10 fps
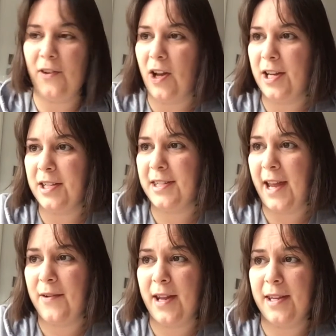flights
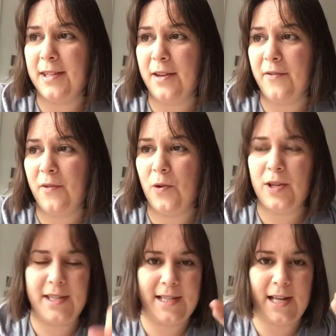down under for
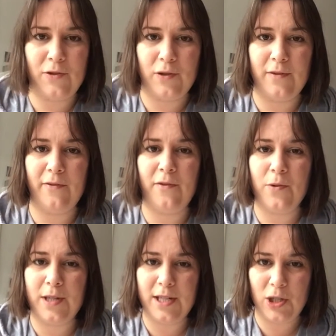
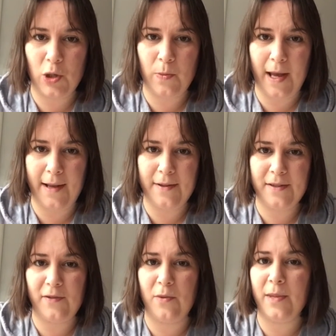
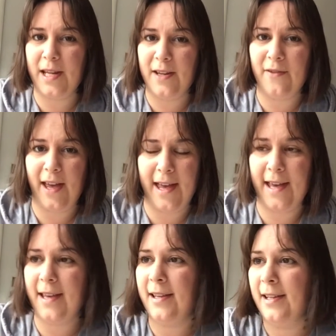£642 from Eva
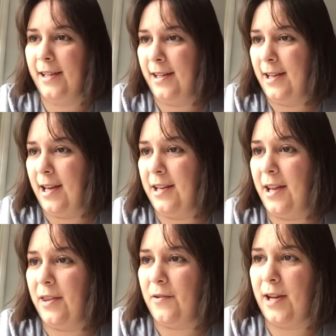Air.
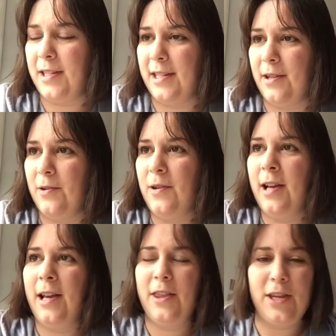Another great deal.
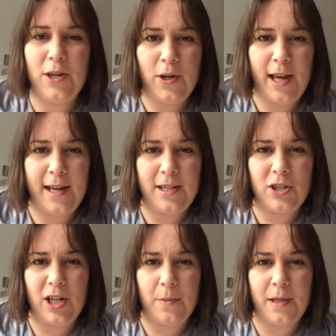The UK's
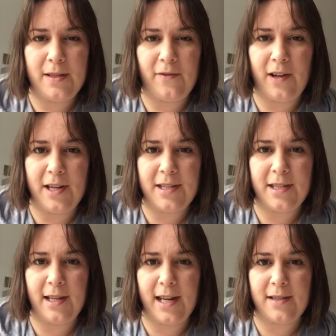cheapest flights
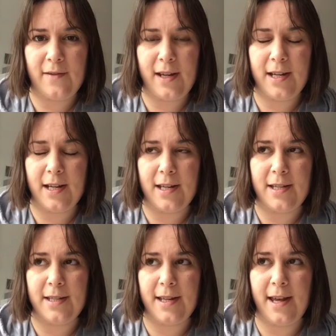to Las
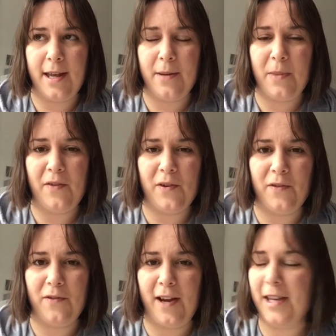Vegas. I've got a
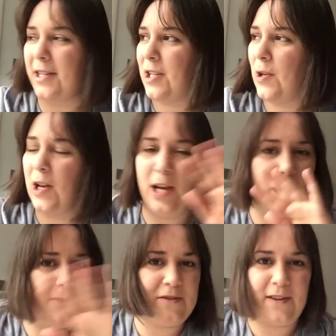friend who
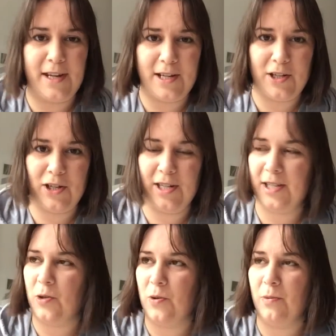loves Vegas.
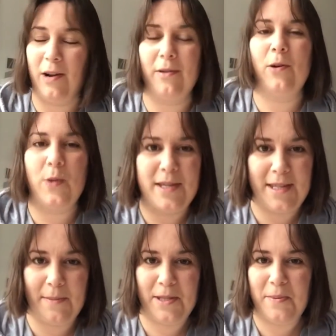She's always
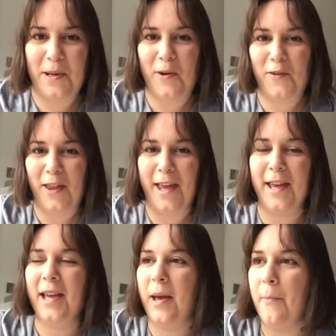seems to be off there,
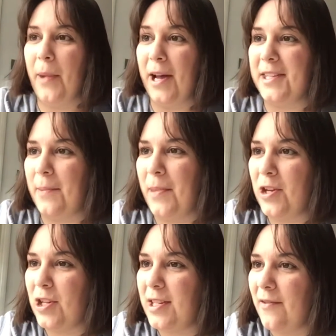but I bet
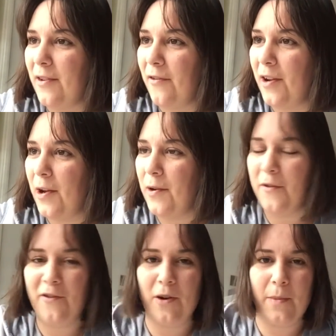she's never flown
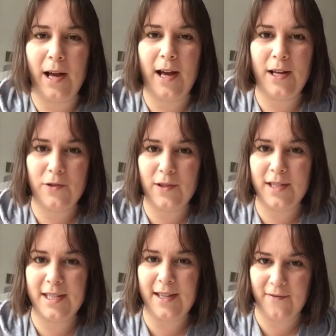from £171,